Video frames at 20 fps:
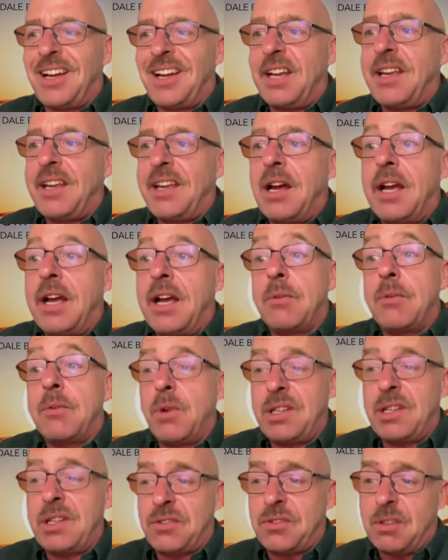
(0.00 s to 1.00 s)
I can't
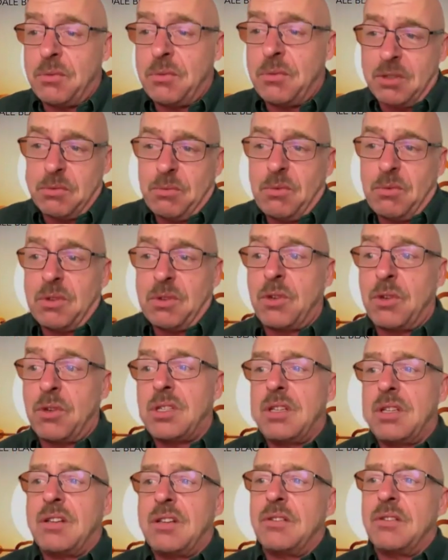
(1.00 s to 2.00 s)
wait to see where
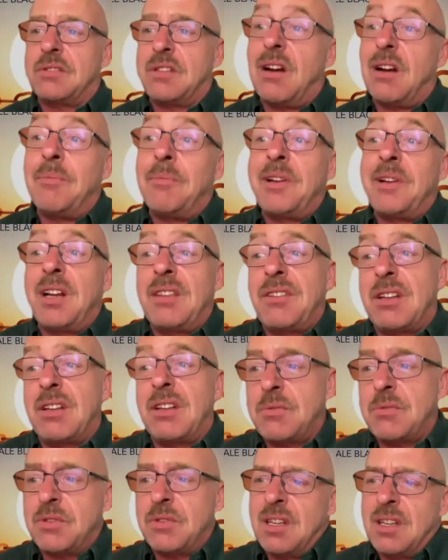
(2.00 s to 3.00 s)
she goes now. I mean, I thought
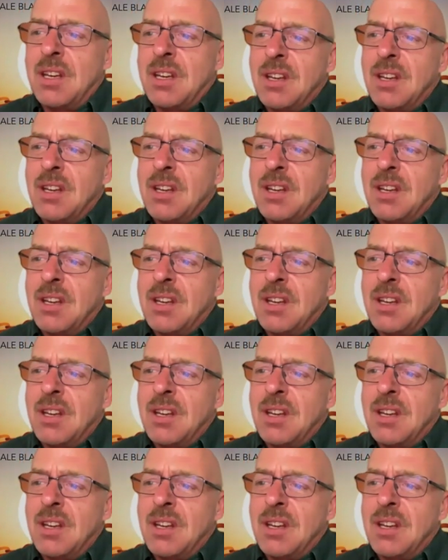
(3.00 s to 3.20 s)
she was